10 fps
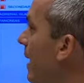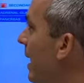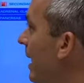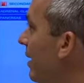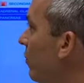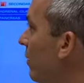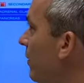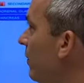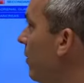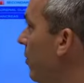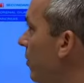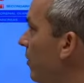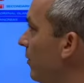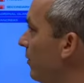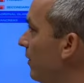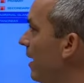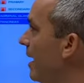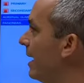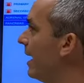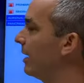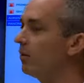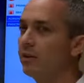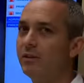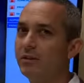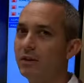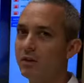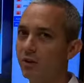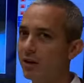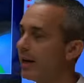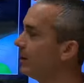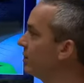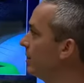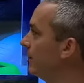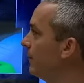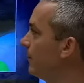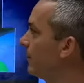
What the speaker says: increased thirst and increased urination.